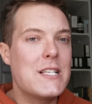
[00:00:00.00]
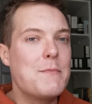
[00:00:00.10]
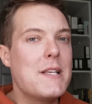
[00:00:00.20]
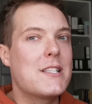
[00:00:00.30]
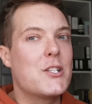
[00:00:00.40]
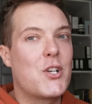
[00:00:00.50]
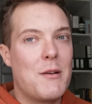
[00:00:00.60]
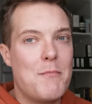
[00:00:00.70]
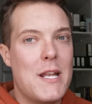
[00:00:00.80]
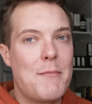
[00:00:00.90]
This means it's
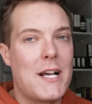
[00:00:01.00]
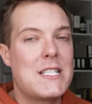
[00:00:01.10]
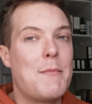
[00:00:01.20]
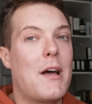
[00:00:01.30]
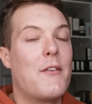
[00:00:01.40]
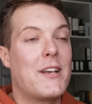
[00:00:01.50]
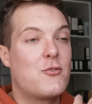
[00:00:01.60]
going to minimize the amount